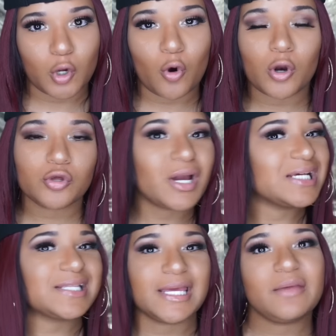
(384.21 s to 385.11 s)
All you
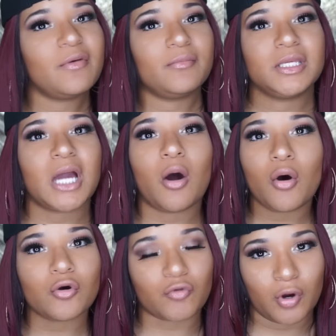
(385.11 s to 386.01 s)
guys that email me, y'all
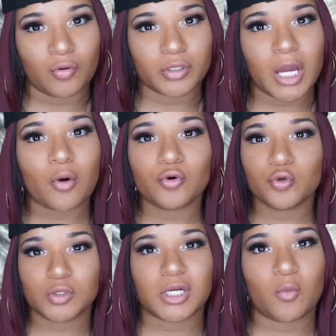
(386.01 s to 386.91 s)
all grown. Y'all gonna
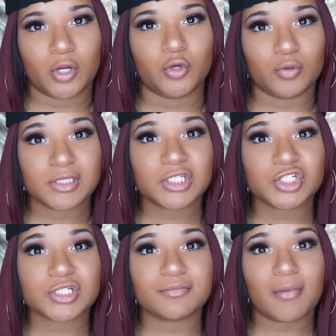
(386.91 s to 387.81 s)
do what y'all wanna do. This is
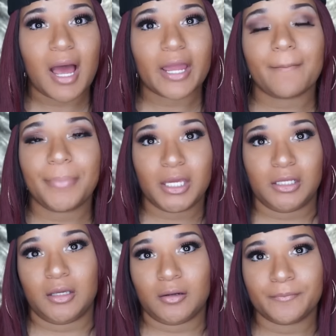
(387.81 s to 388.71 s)
just my
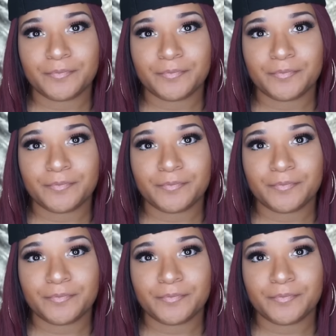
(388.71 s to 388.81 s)
opinion.